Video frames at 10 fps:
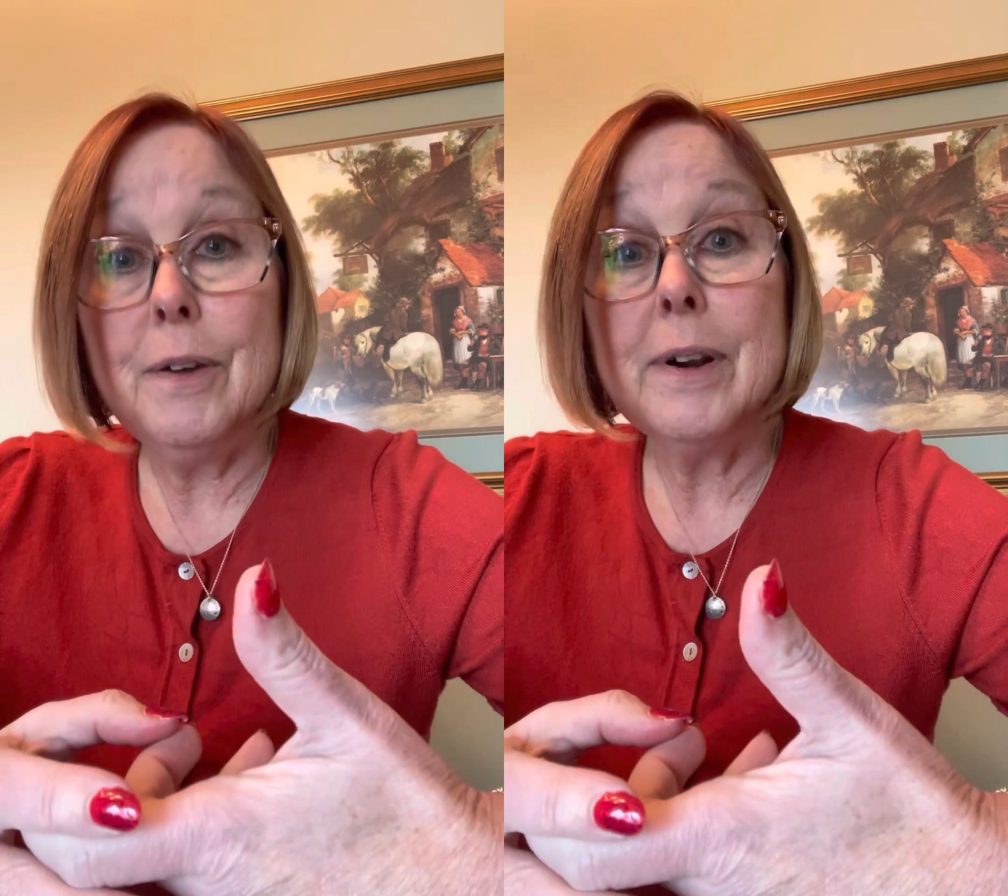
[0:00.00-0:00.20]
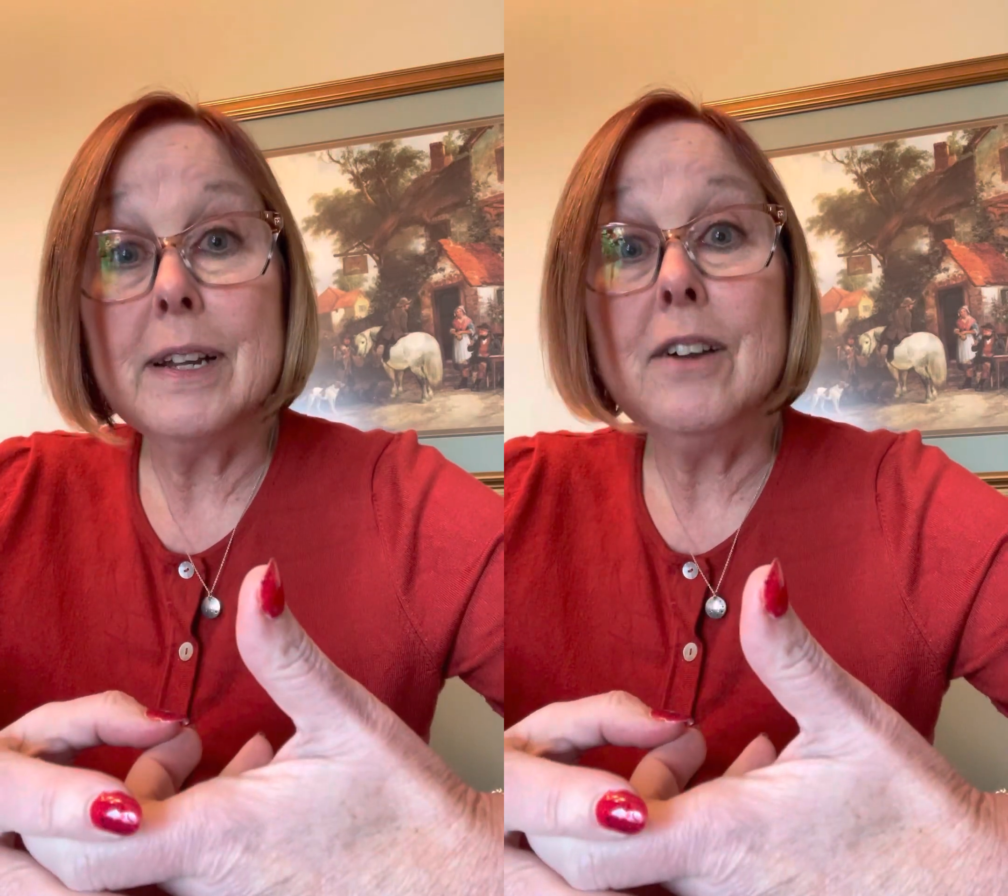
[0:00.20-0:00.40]

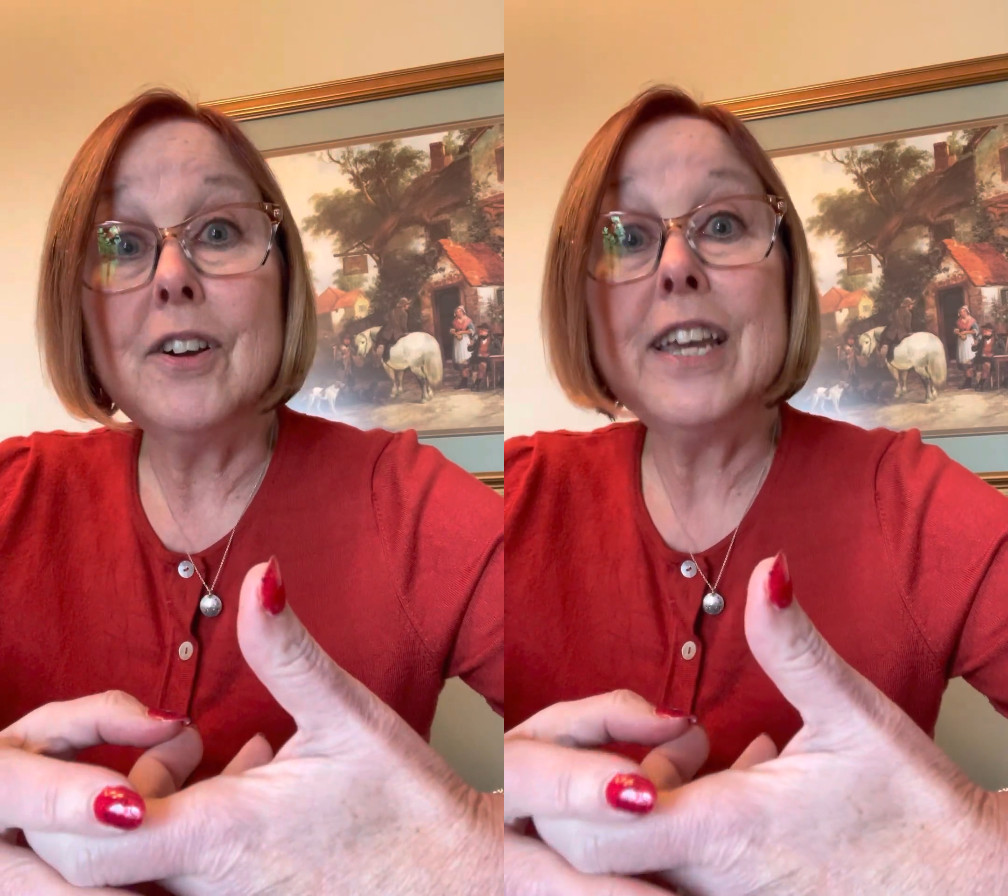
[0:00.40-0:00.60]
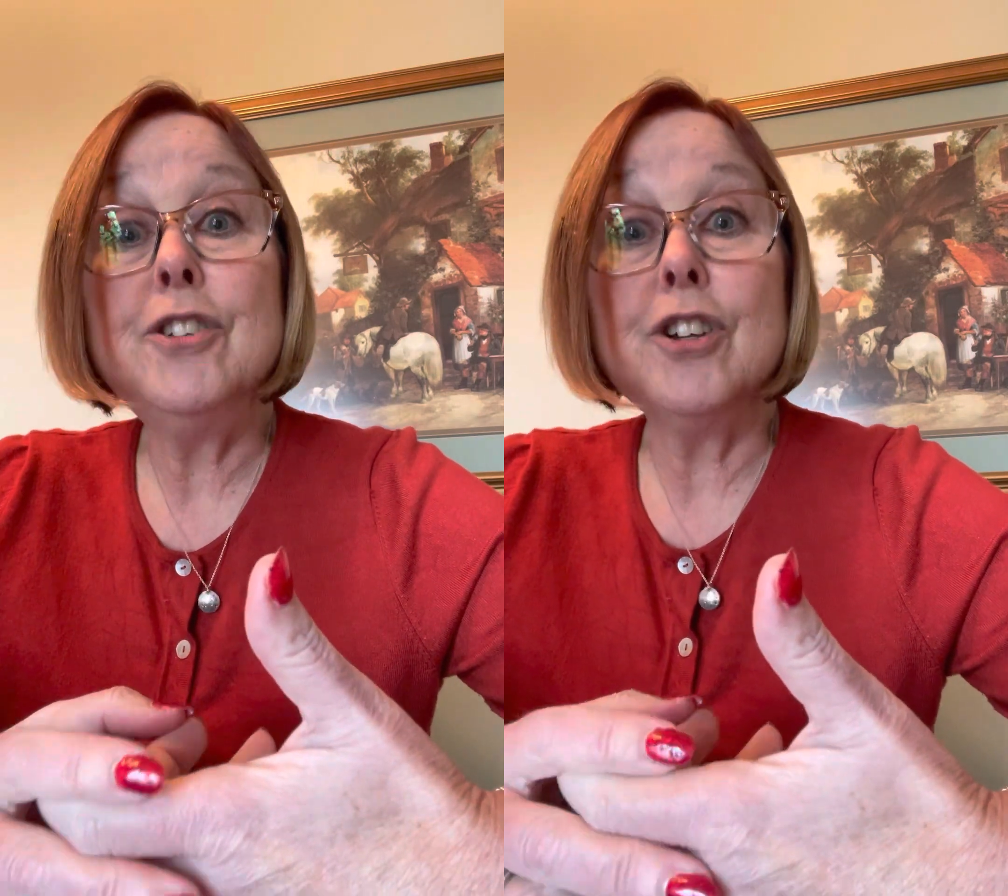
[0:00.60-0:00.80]
or it'll
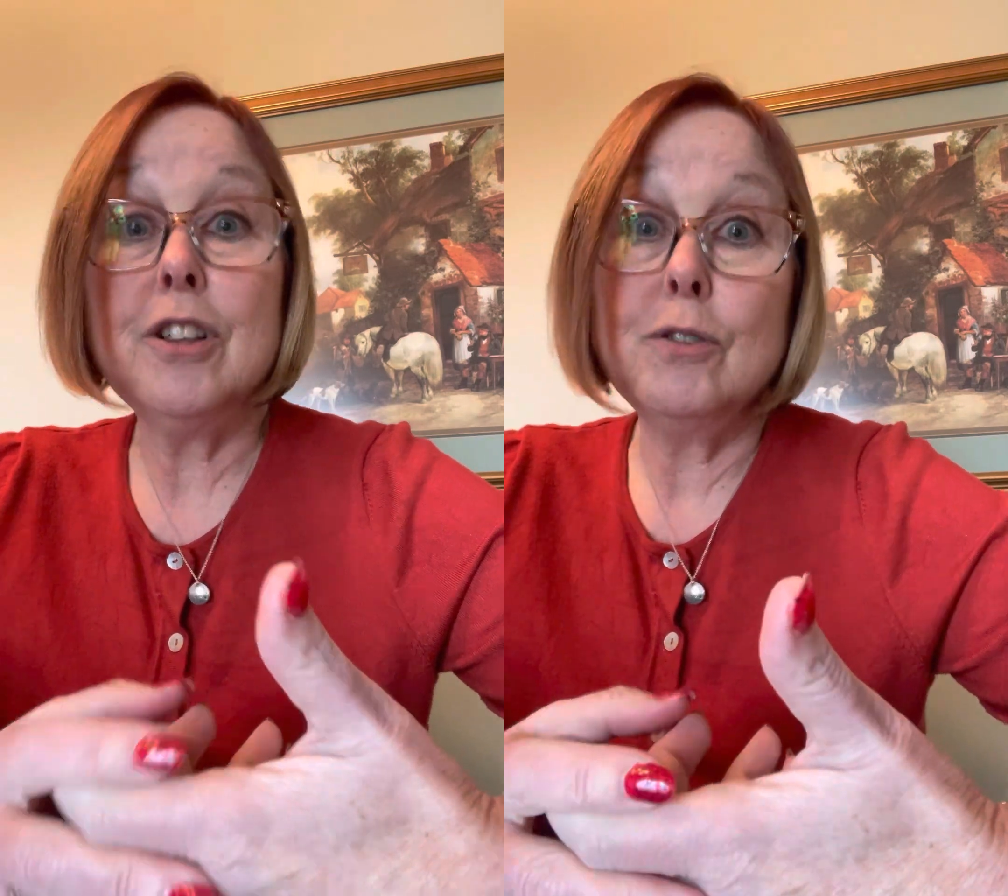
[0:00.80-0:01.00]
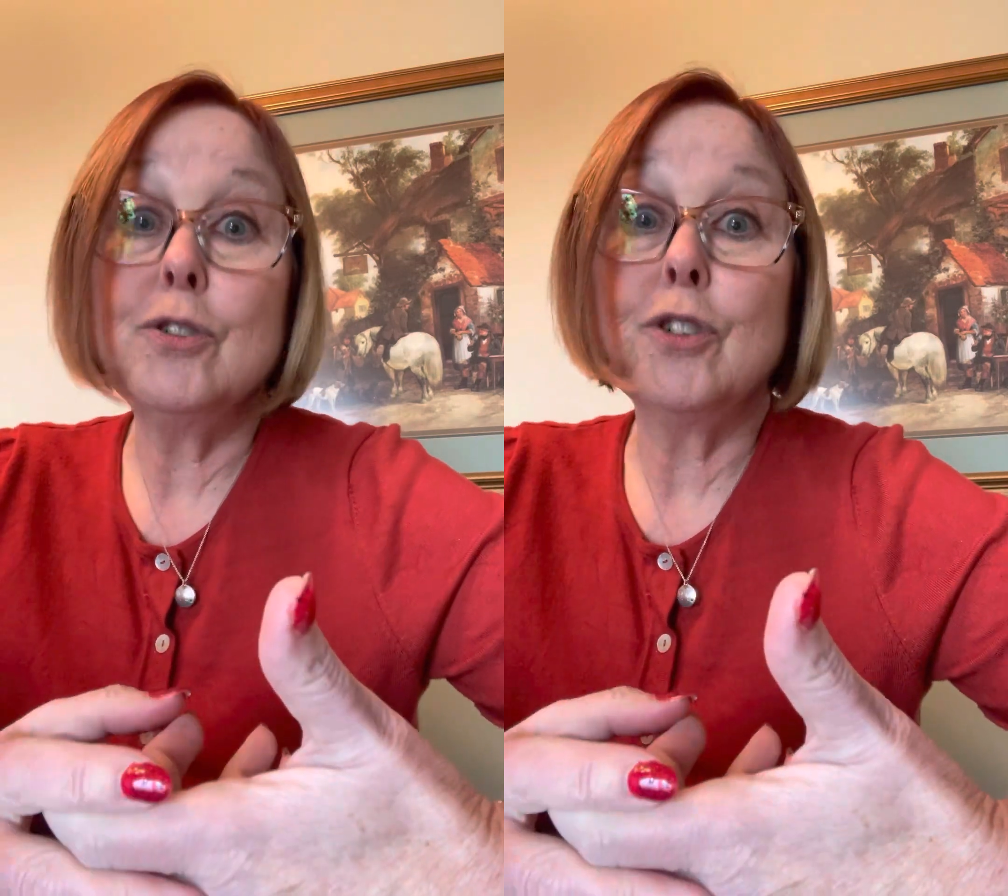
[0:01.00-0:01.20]
get you closer